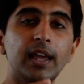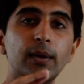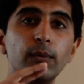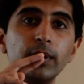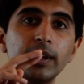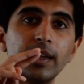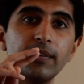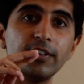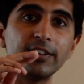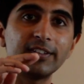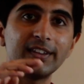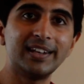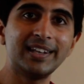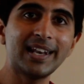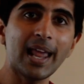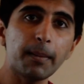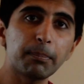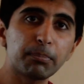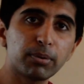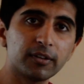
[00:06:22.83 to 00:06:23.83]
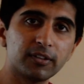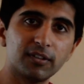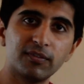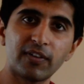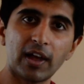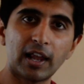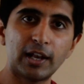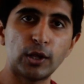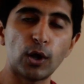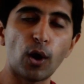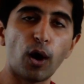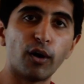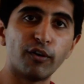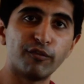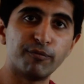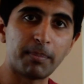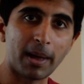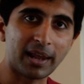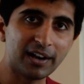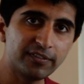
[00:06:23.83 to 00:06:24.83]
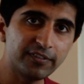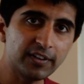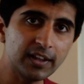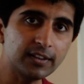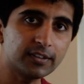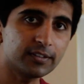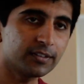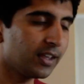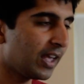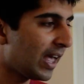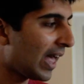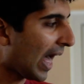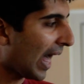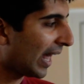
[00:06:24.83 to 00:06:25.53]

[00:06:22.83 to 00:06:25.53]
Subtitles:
It will give us a net present value of benefits